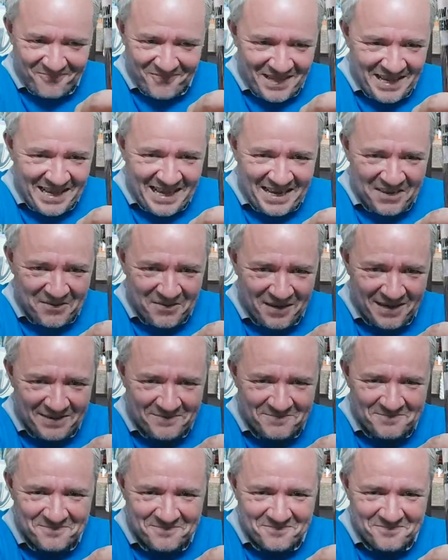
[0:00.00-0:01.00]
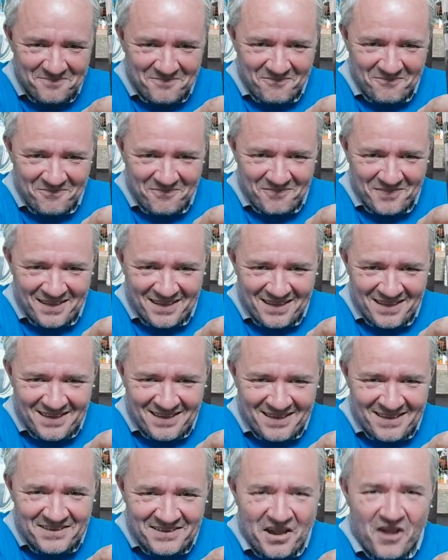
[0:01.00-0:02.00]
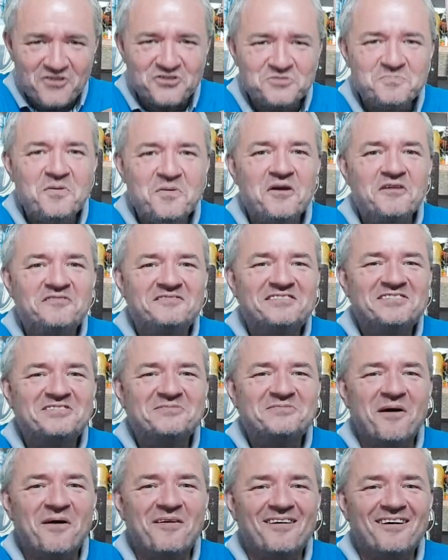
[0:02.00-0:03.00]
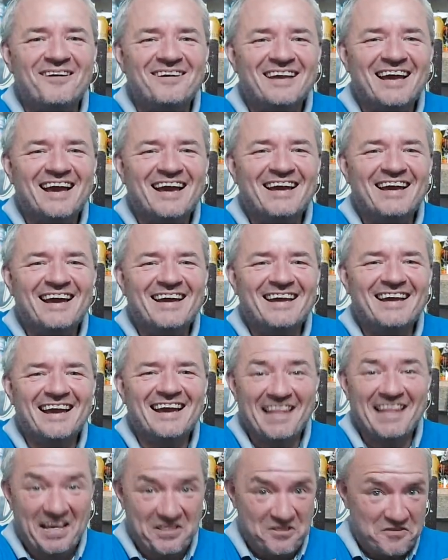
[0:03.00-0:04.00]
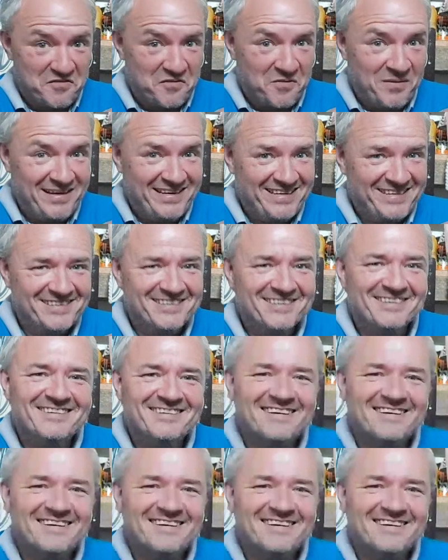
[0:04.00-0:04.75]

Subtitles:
Anyway. Goat's birthday tomorrow. Yeah. Like the other week.